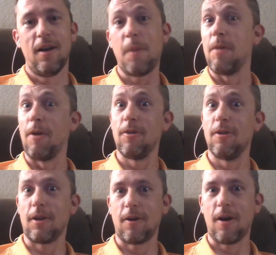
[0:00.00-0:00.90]
I'm never
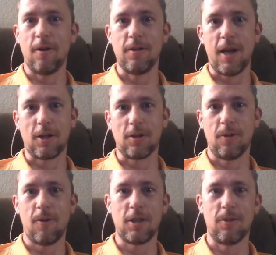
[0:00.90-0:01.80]
in a crowd to actually
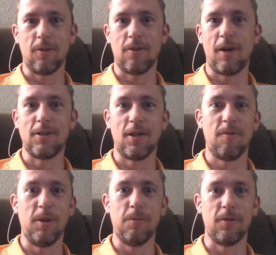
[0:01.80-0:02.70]
watch it with the right set
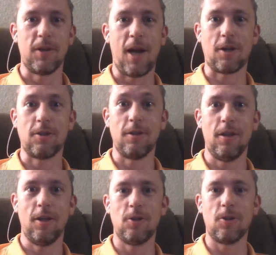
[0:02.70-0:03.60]
of people to actually
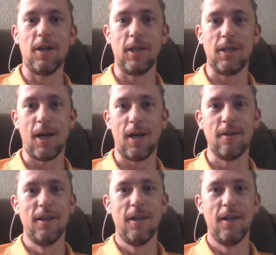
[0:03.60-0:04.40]
enjoy it again.